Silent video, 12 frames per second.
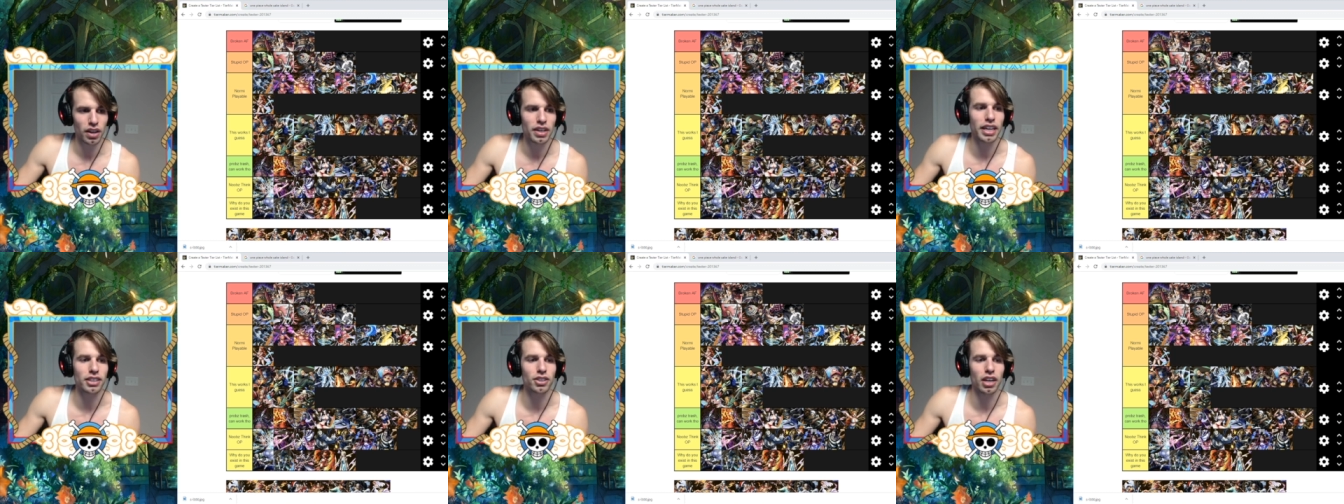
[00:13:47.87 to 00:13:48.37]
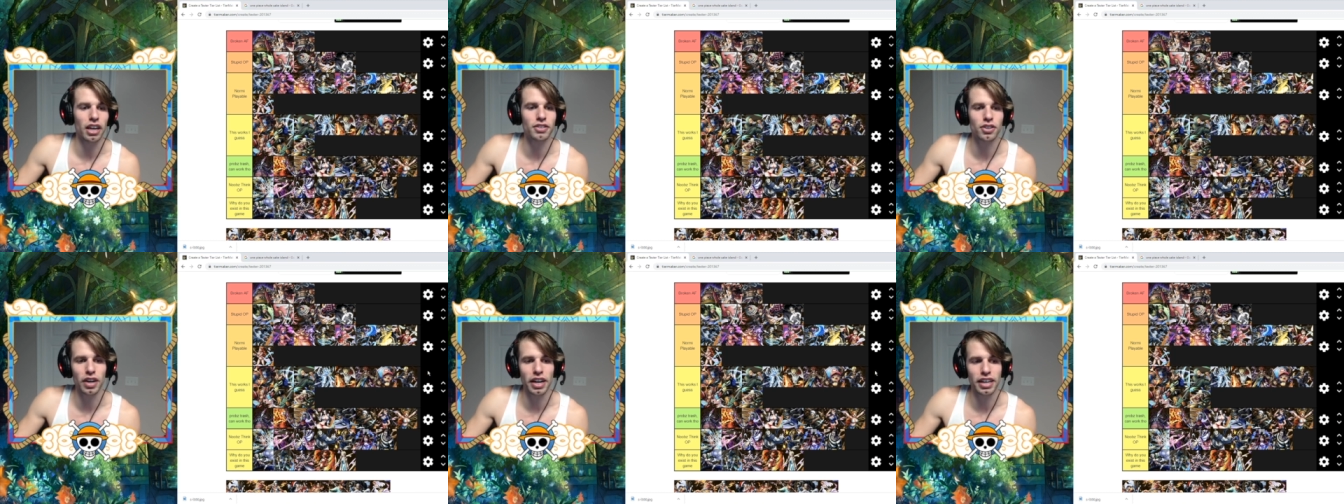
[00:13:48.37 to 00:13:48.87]
Yeah, so left
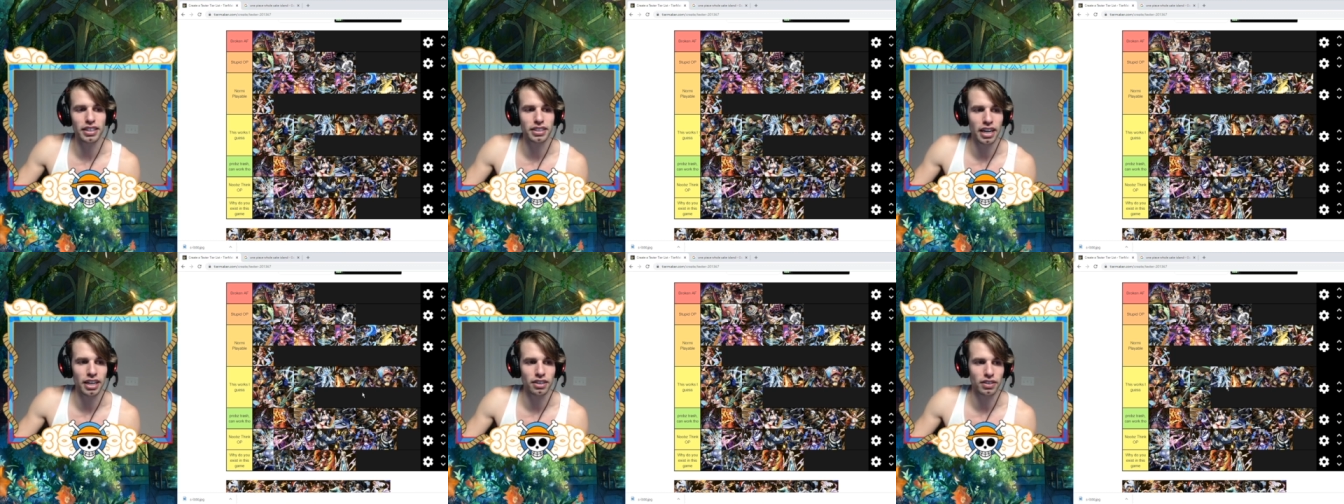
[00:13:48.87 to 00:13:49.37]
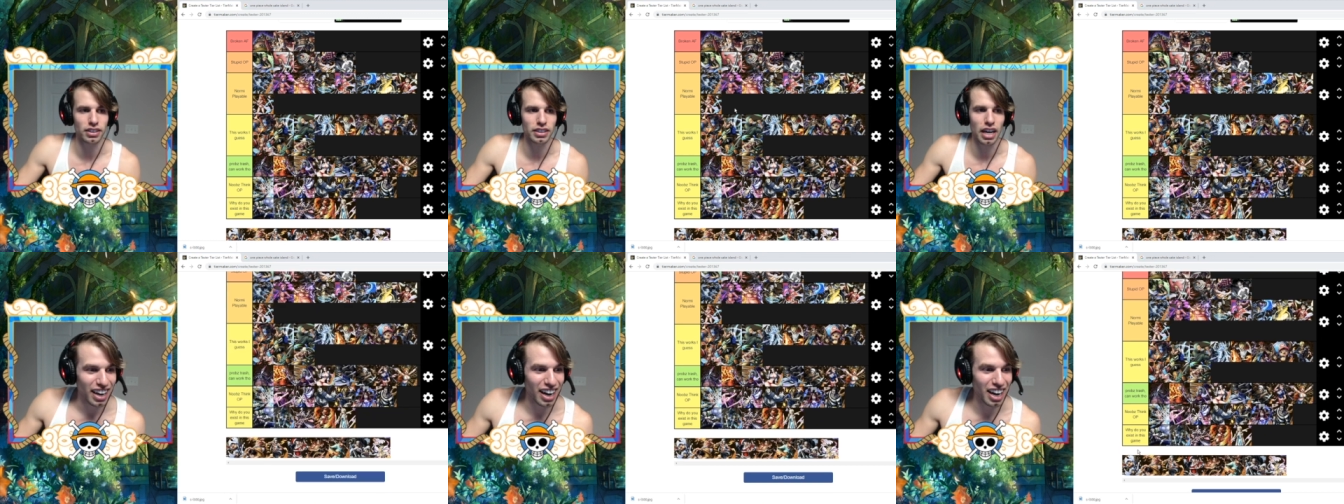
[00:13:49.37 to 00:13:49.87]
to right is kind of like the
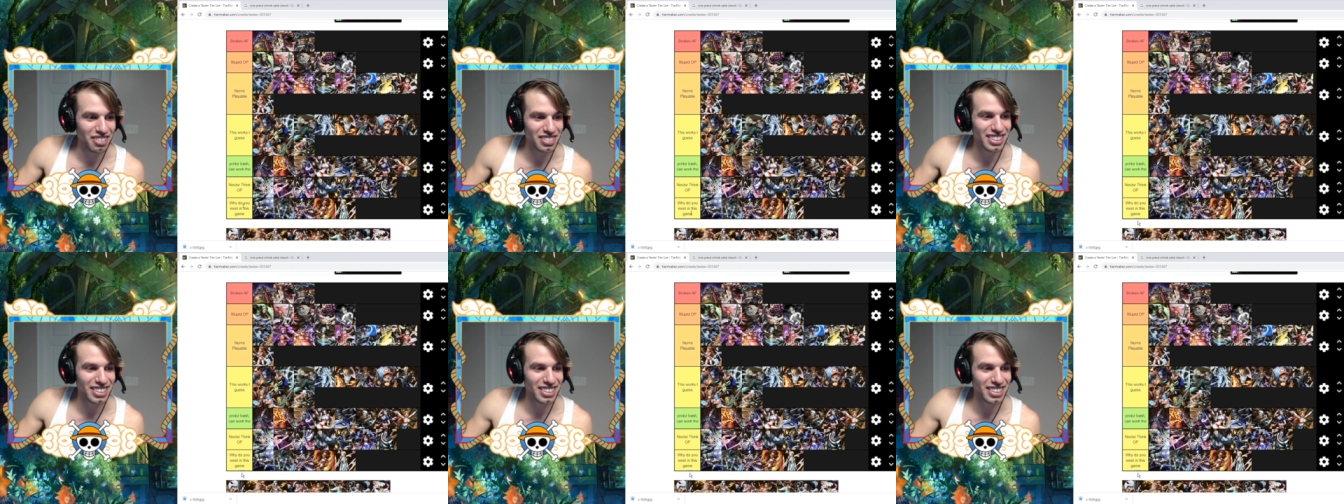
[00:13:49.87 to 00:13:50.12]
top.